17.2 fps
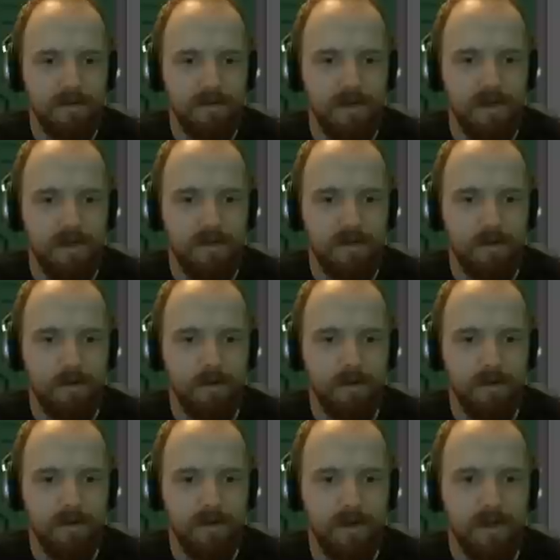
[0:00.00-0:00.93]
icon,
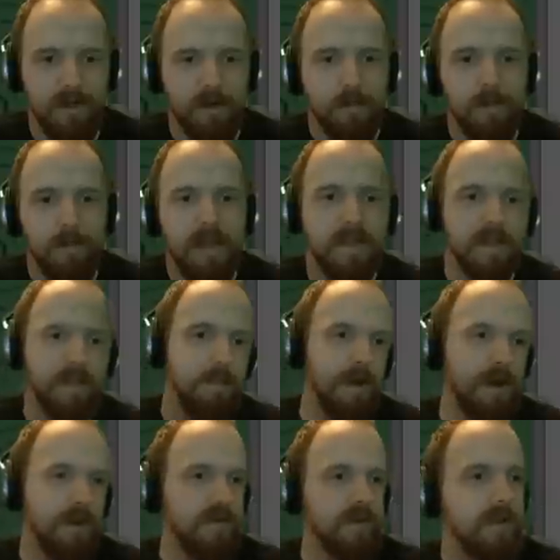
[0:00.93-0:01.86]
and it'll make the
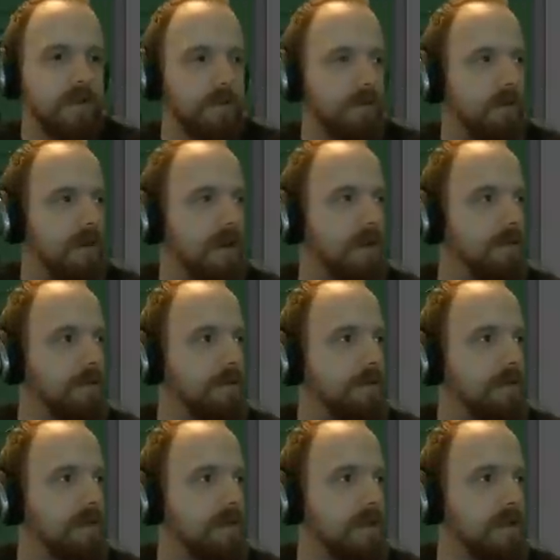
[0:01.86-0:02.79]
mask
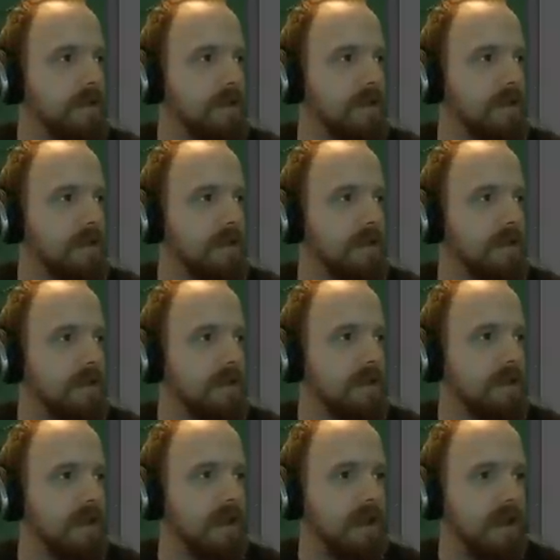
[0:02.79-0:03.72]
around
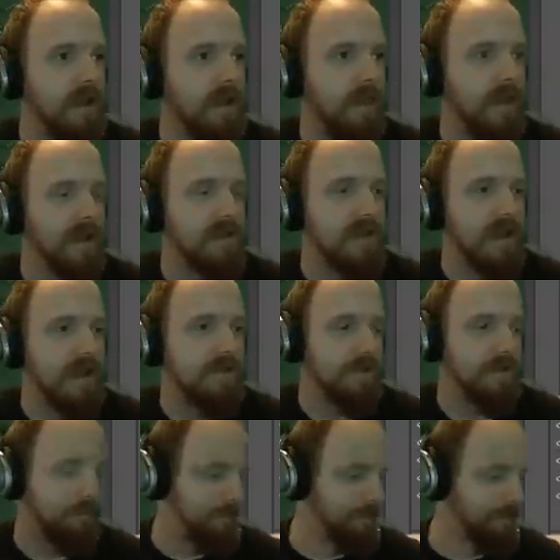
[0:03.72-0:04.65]
uh, that selection.